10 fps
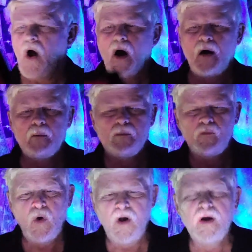
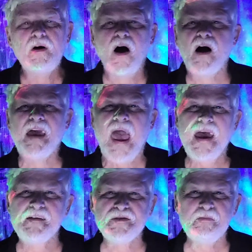um,
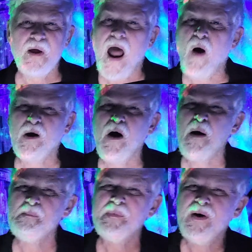caves, but how
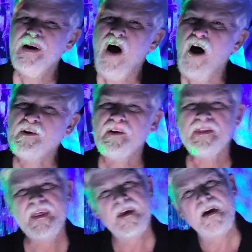come under
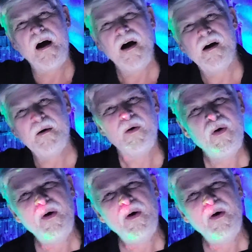the